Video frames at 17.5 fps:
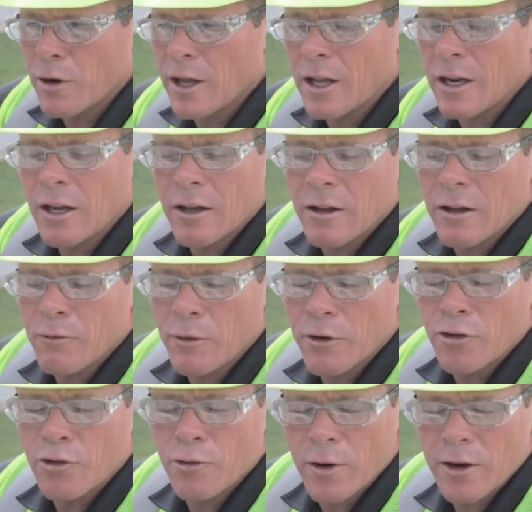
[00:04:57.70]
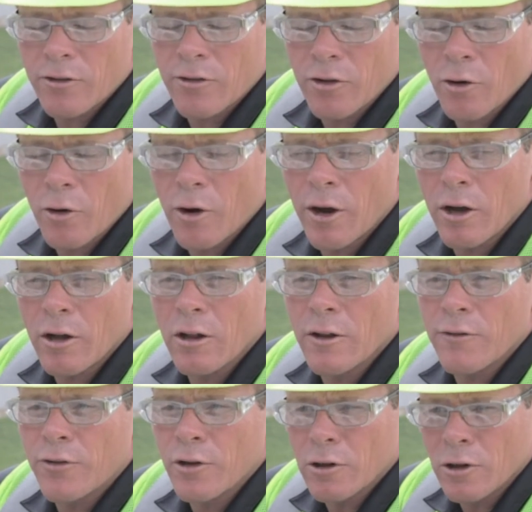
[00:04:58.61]
it in, it restricts the
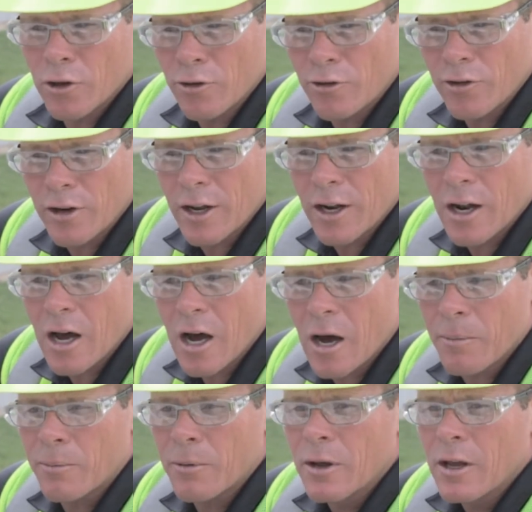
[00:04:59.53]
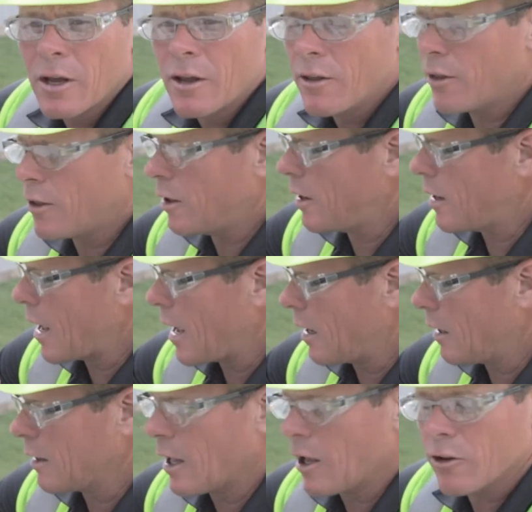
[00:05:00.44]
oil. If you loosen it up, then
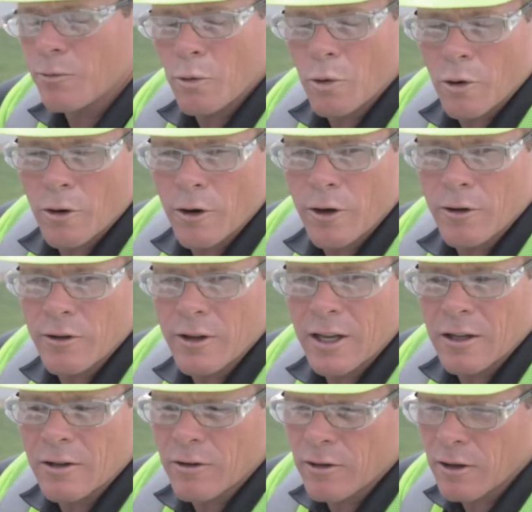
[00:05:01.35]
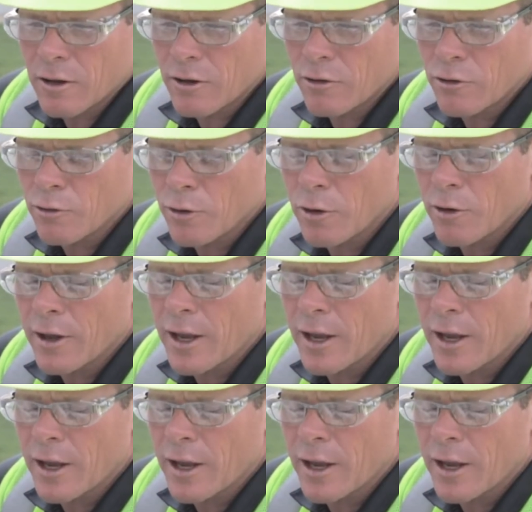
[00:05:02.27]
that allows more oil to get to the drill